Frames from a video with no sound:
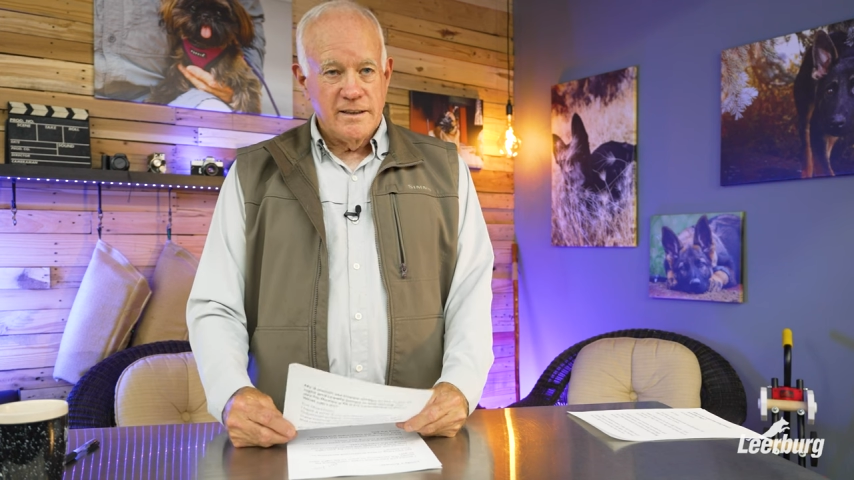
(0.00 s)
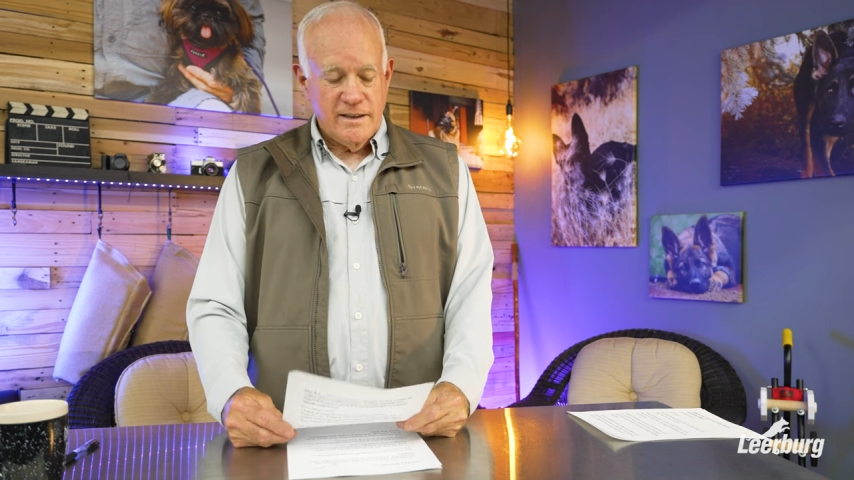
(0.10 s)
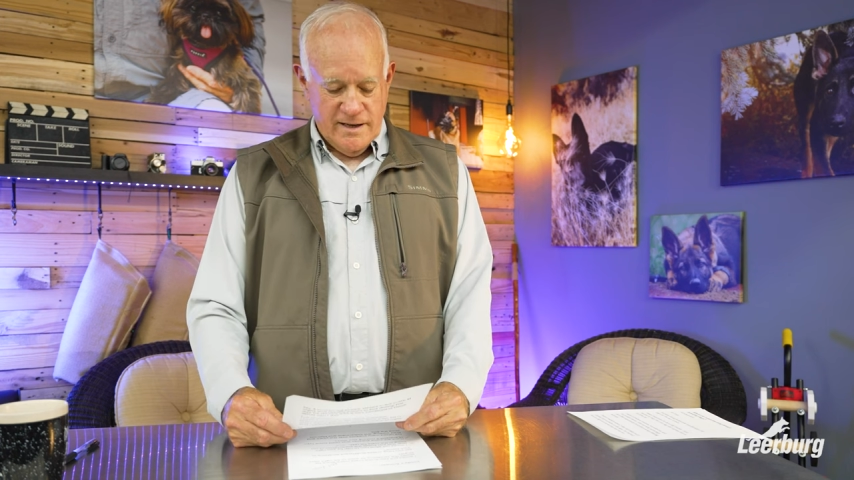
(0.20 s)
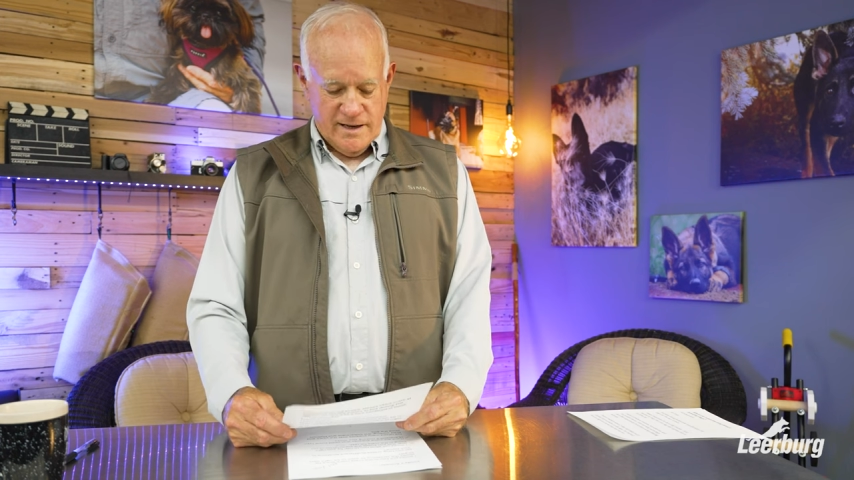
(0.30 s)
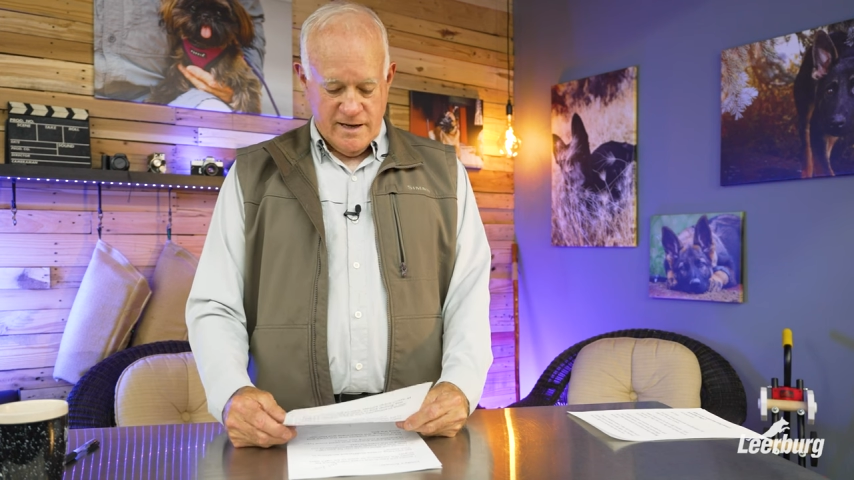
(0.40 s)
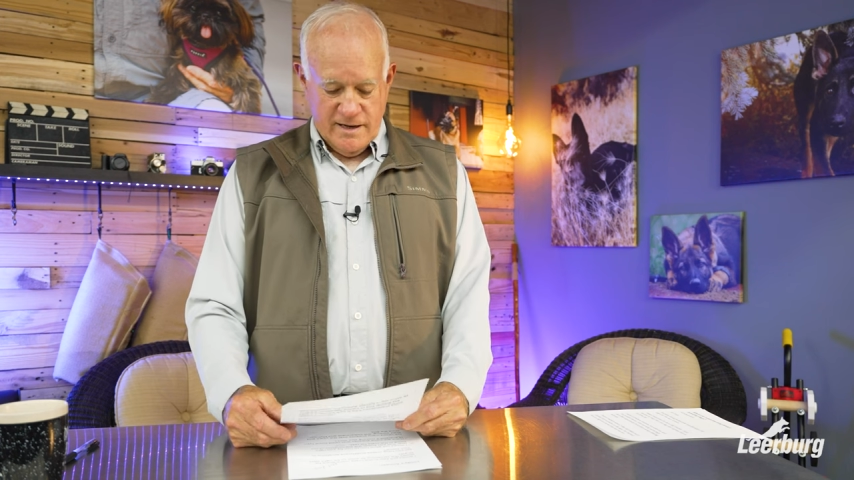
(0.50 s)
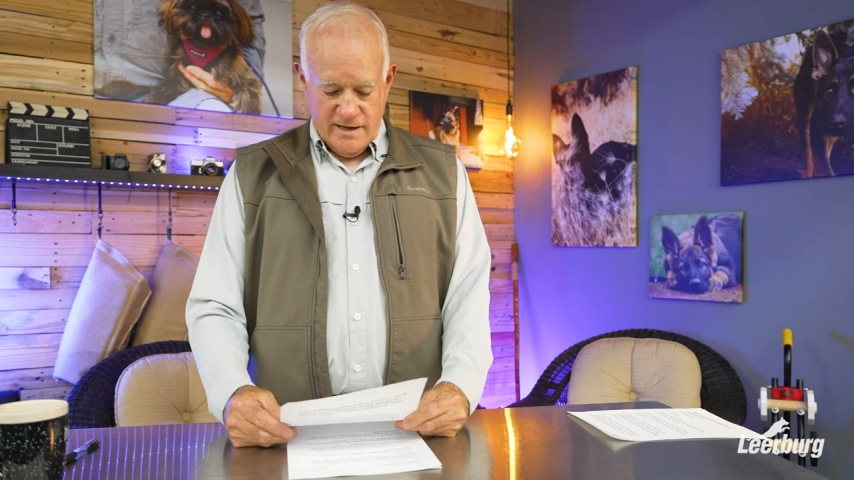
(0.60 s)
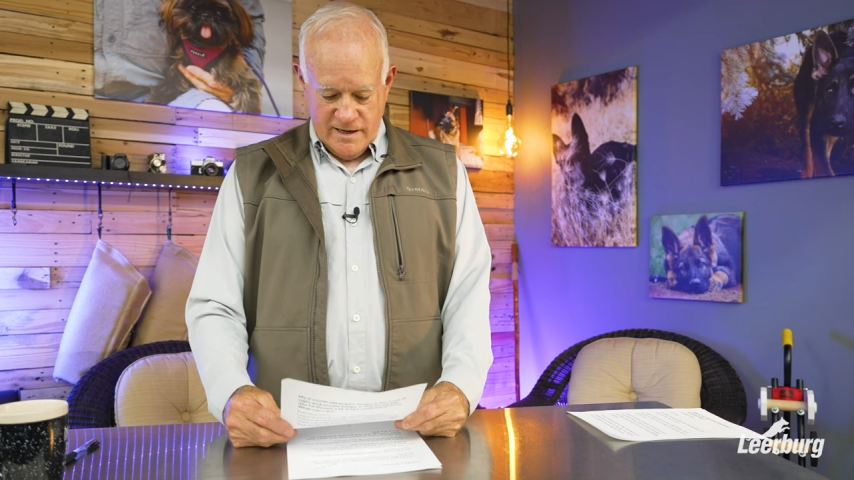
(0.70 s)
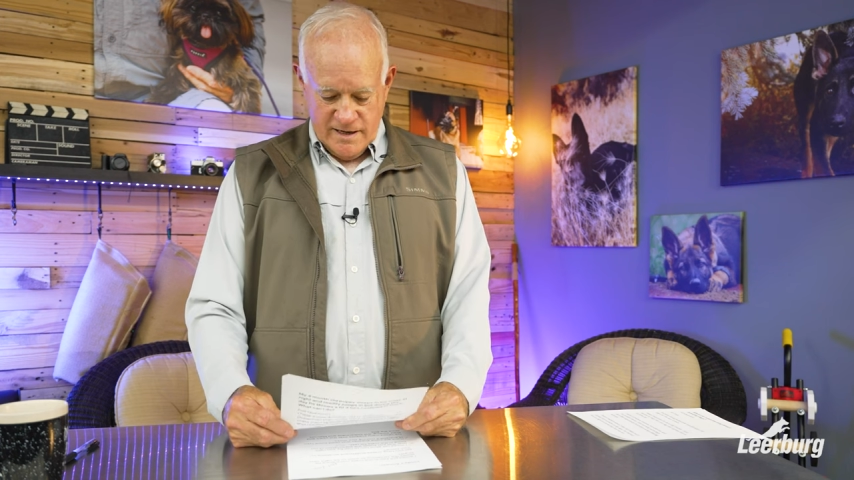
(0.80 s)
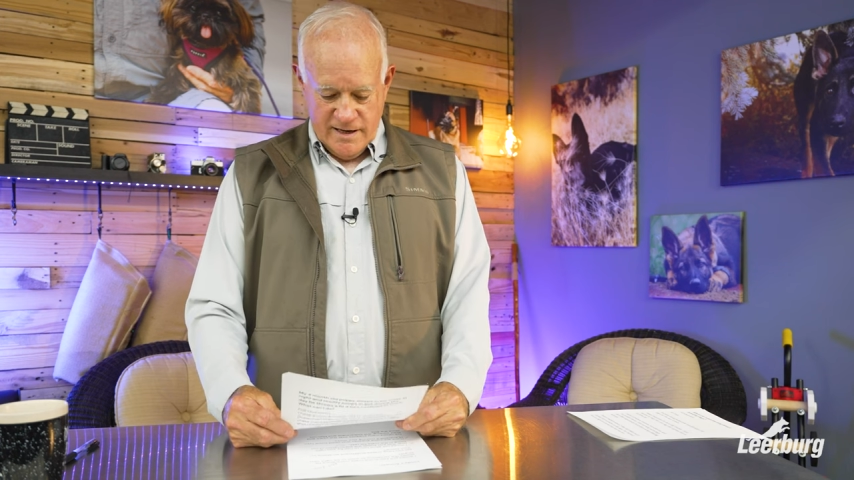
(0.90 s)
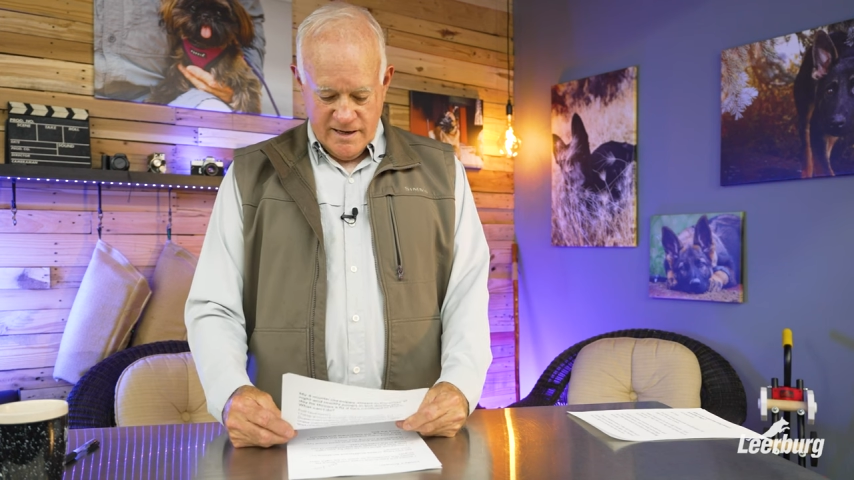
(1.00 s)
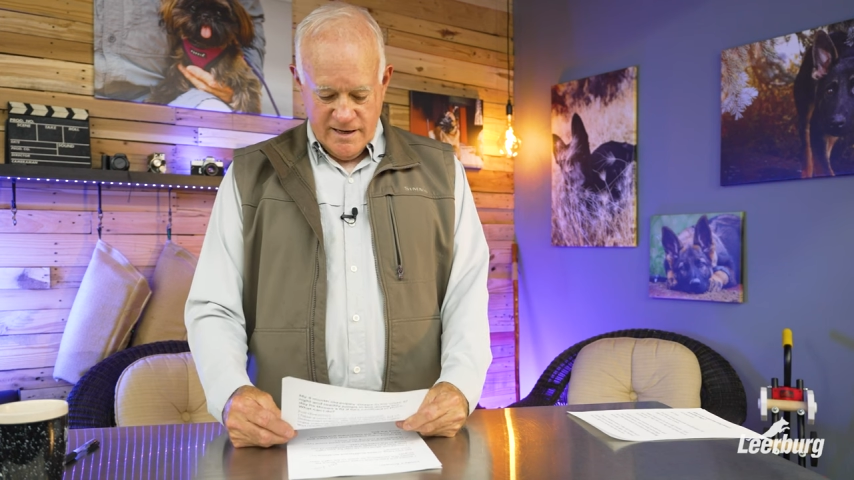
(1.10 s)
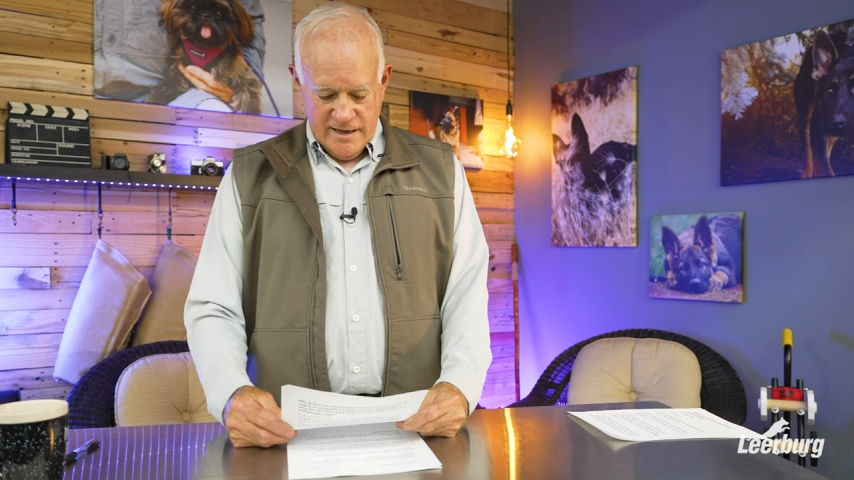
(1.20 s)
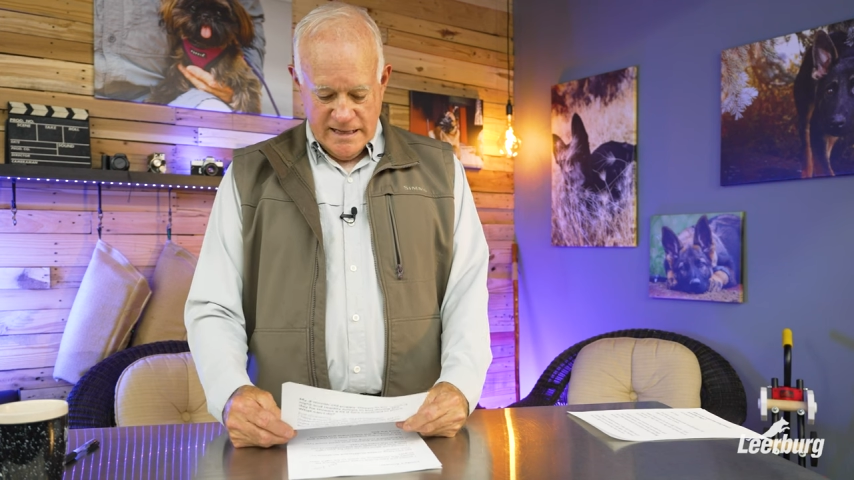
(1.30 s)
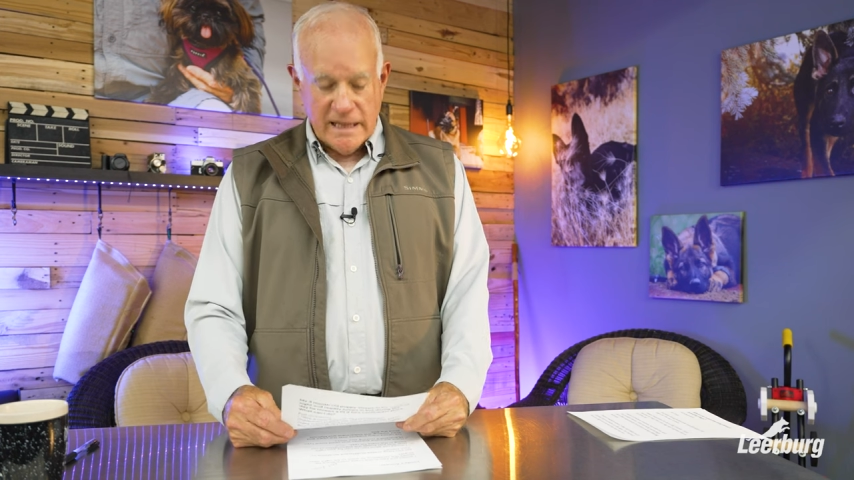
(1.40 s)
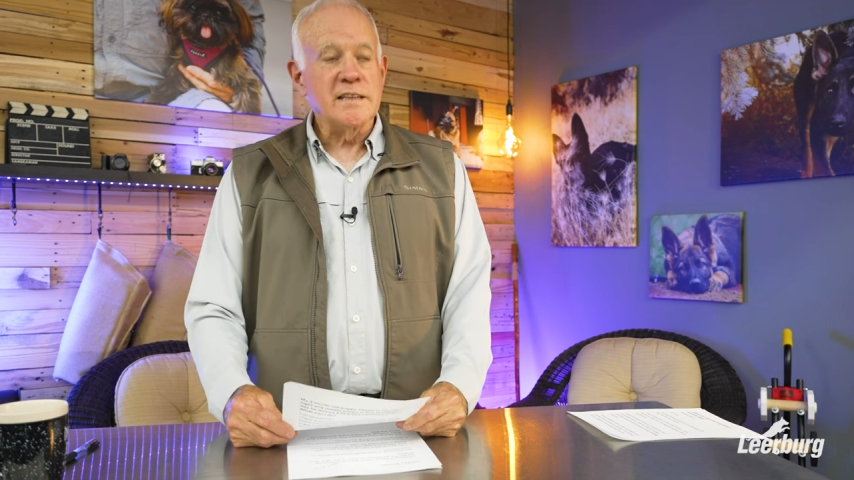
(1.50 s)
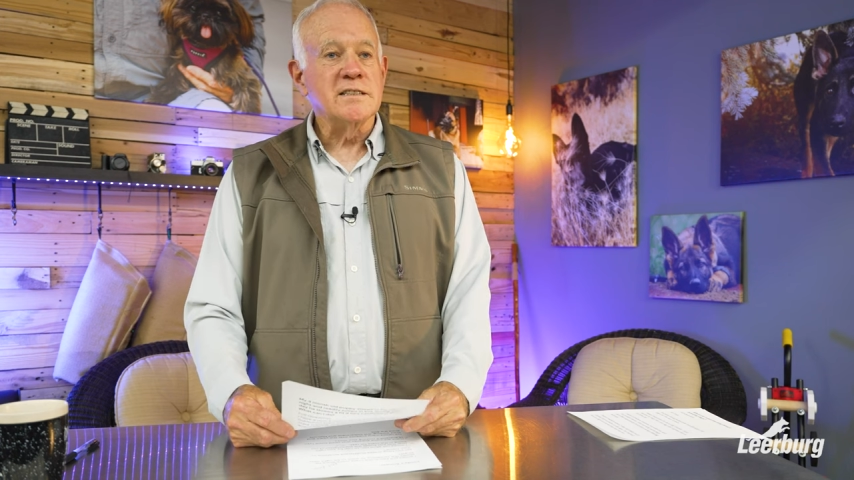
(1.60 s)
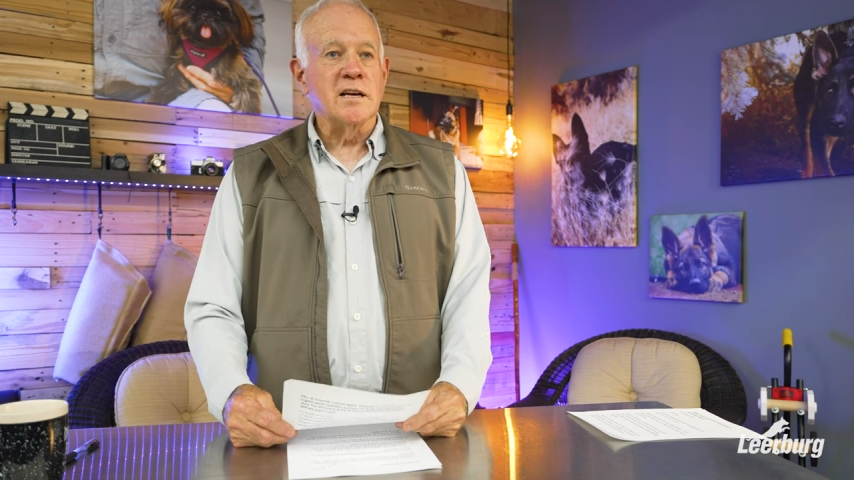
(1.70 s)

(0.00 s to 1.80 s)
and thinks